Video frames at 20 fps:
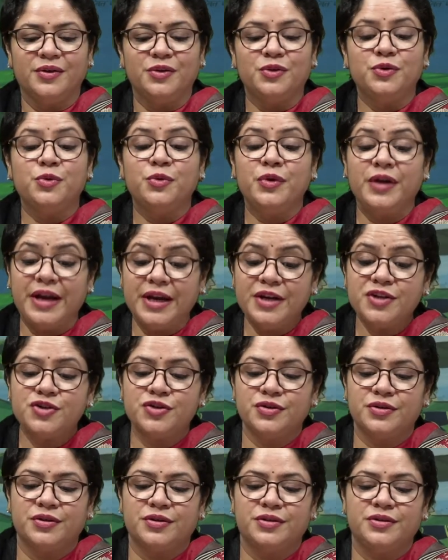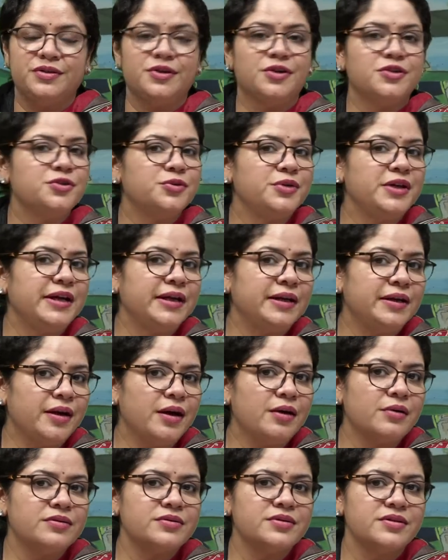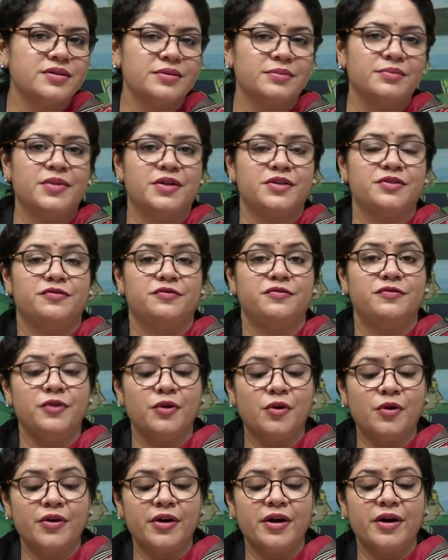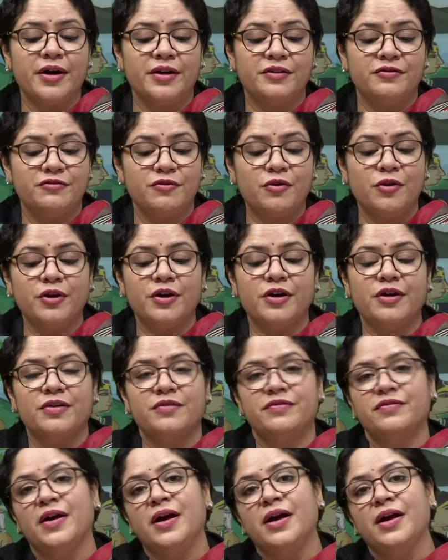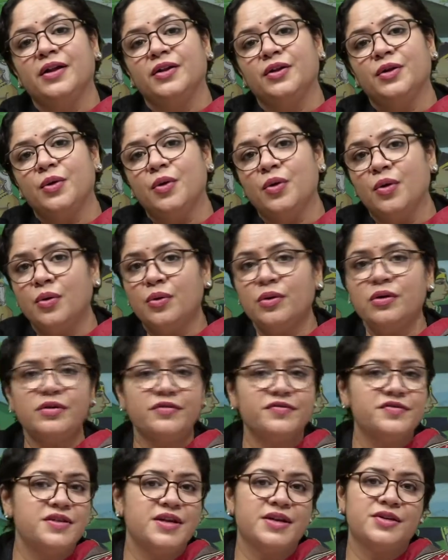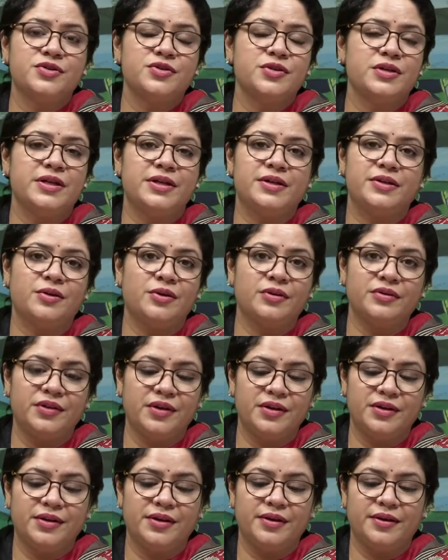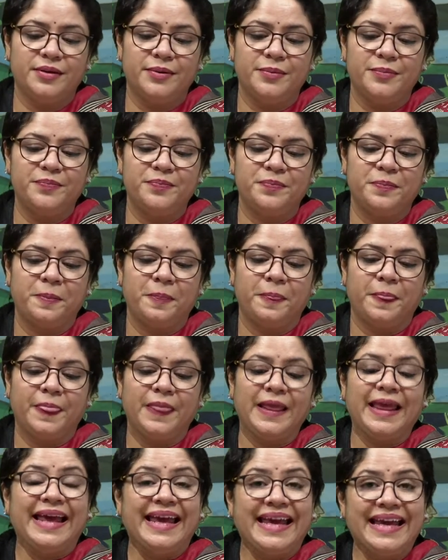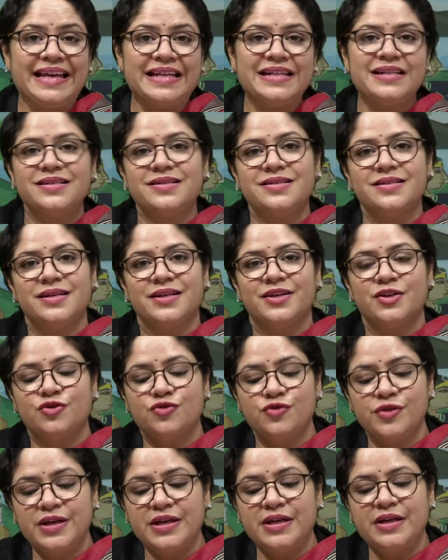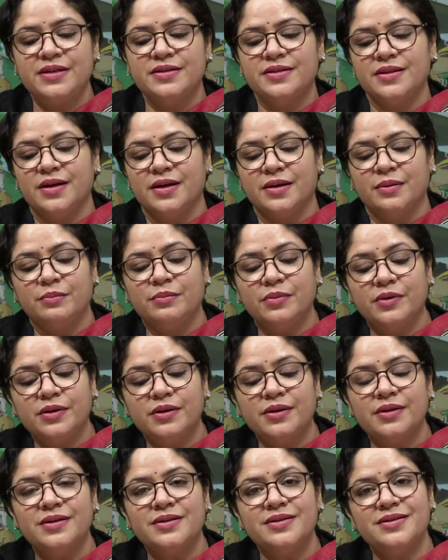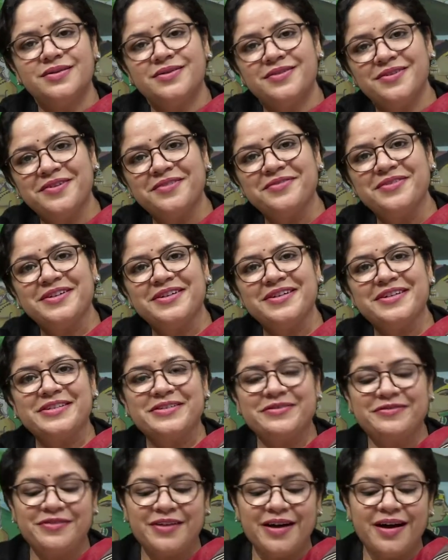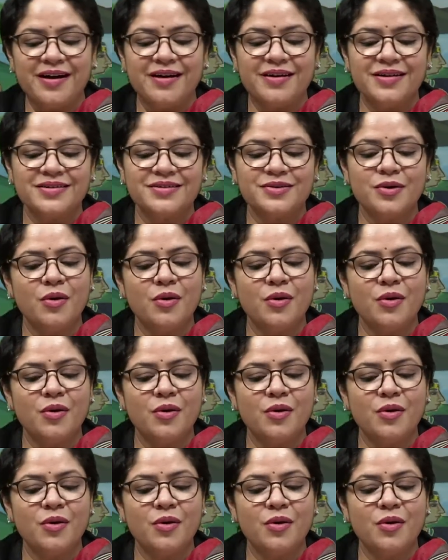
Through nature, not only clouds, but flora and fauna of the whole of central and north India, hills, trees, birds, rivers, flowers